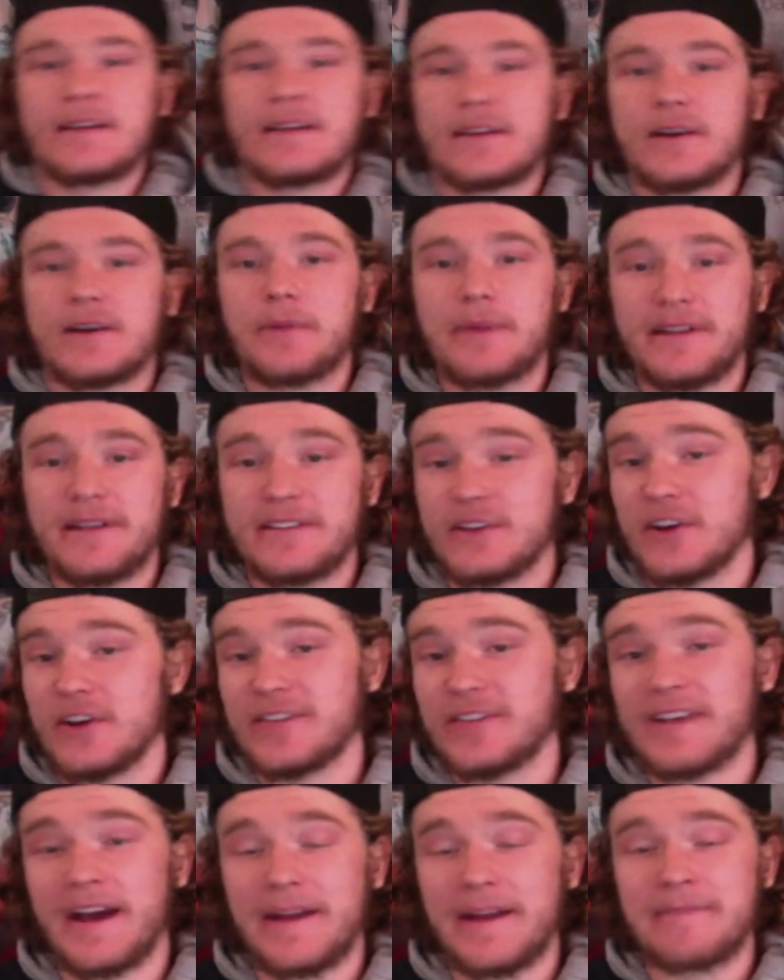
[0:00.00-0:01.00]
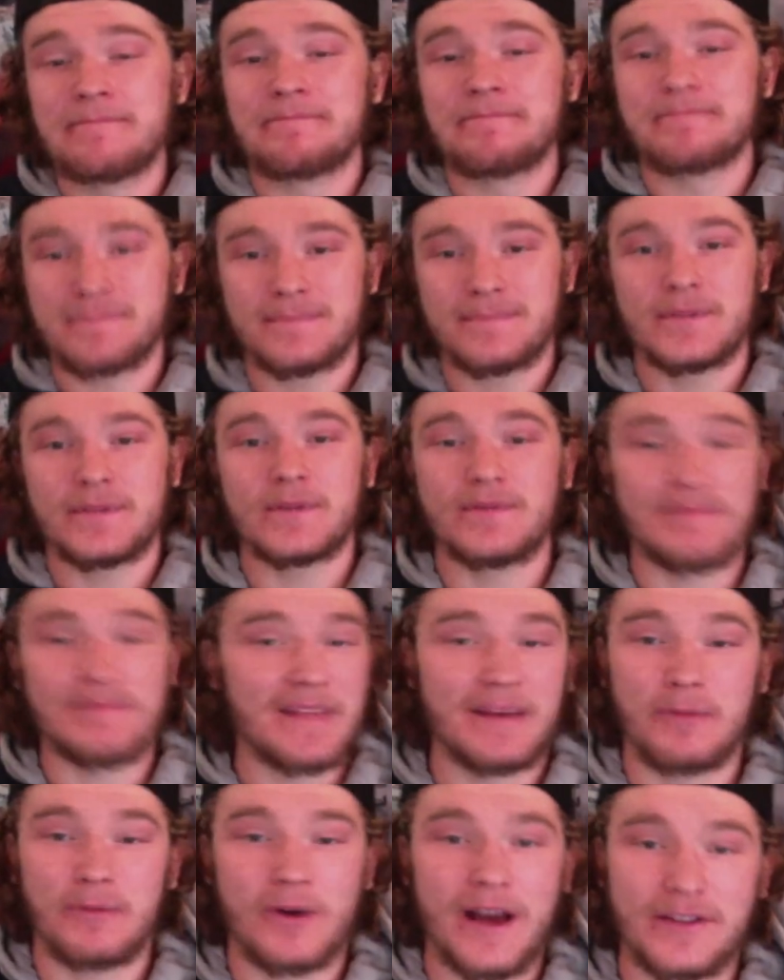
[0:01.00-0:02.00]
Good day.
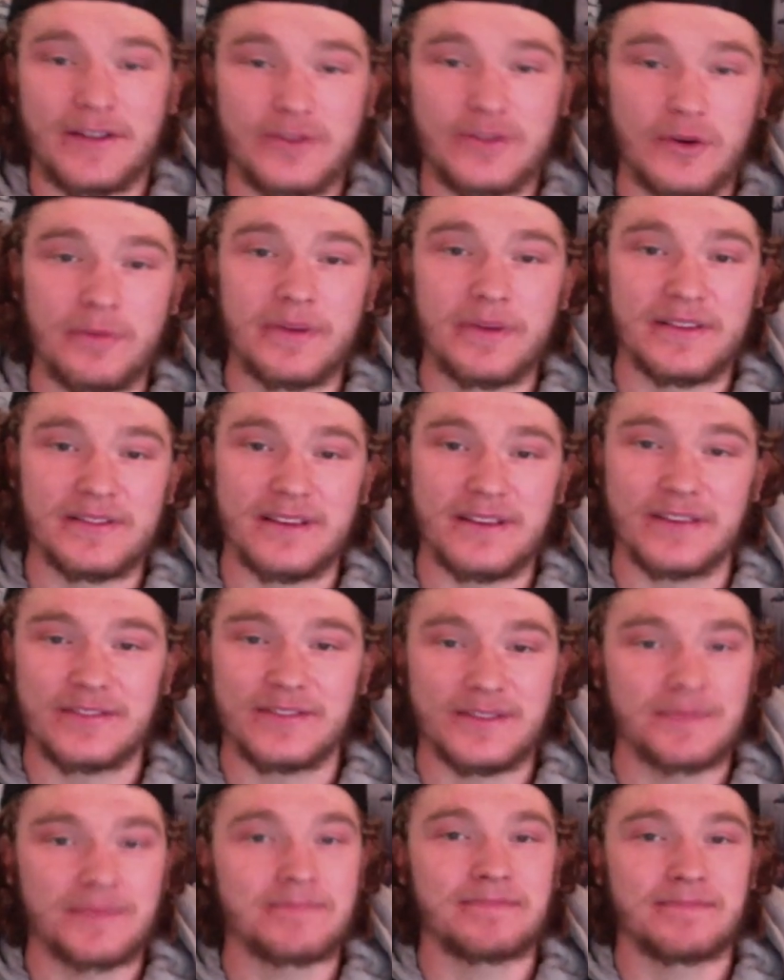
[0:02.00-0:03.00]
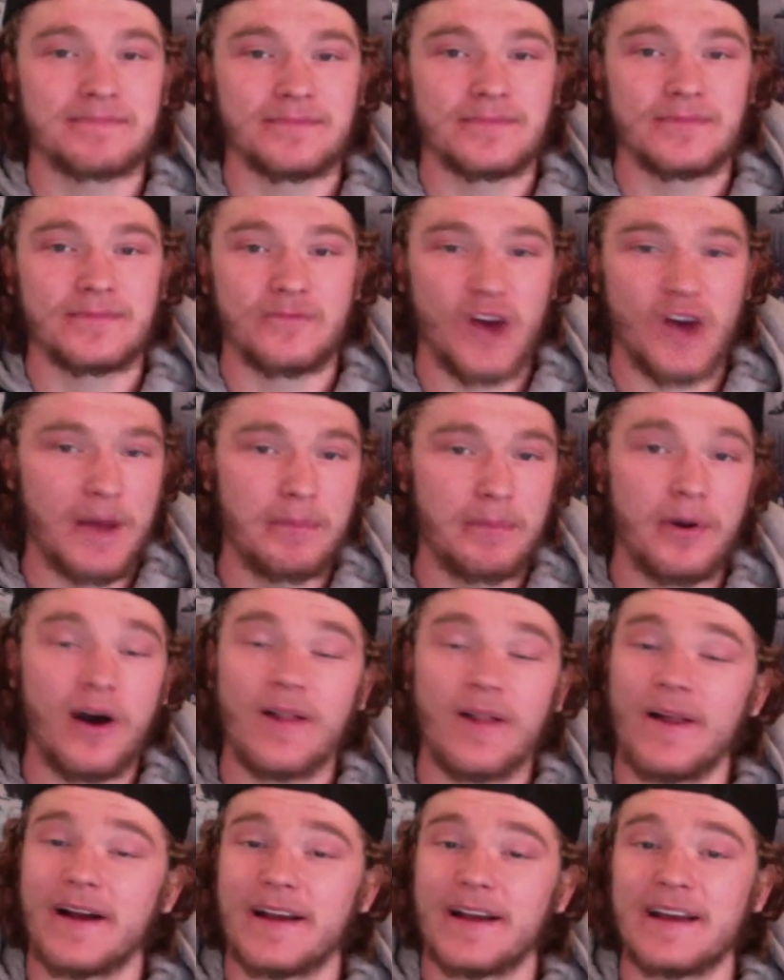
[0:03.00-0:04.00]
And we're not doing business. Ryan
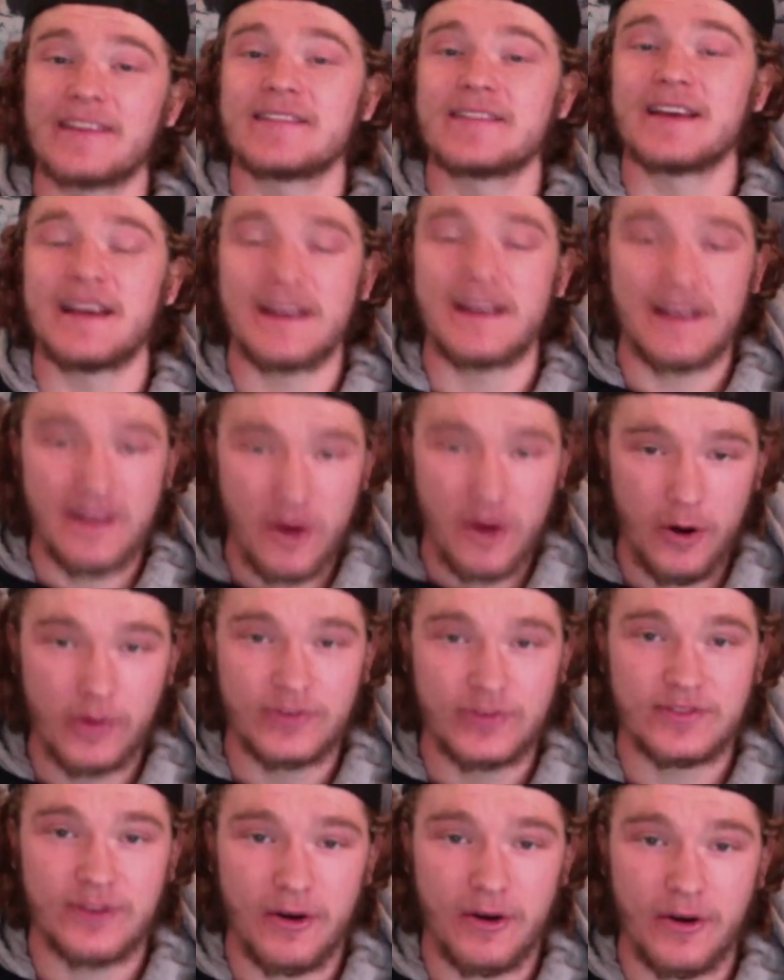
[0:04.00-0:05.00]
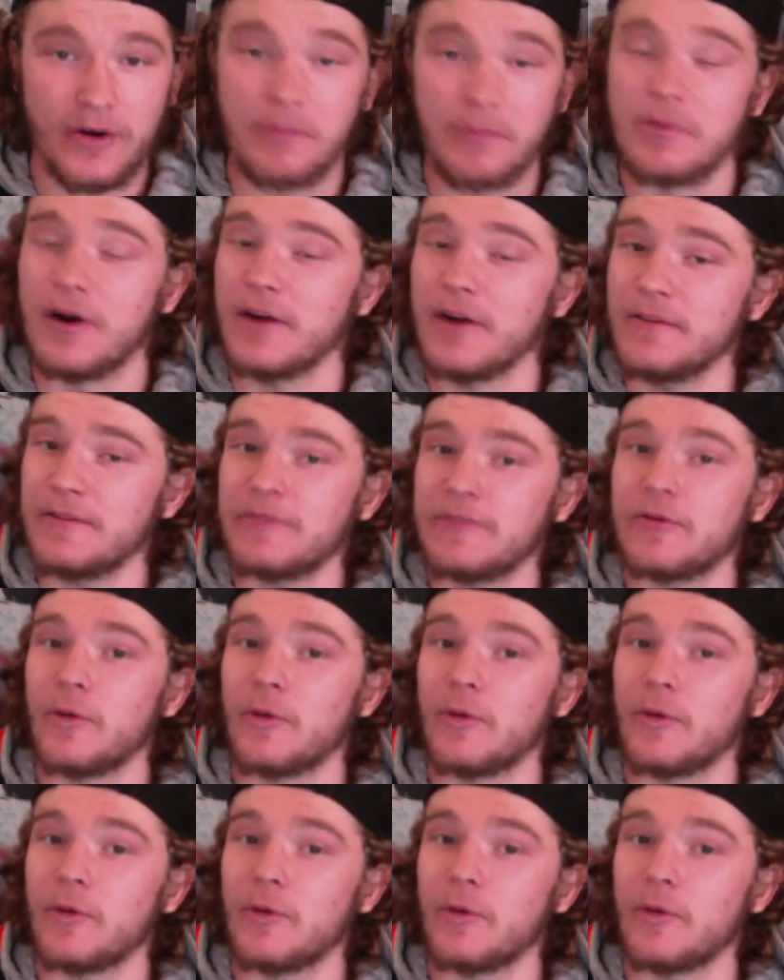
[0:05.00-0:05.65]
Pulock is a no starter. But for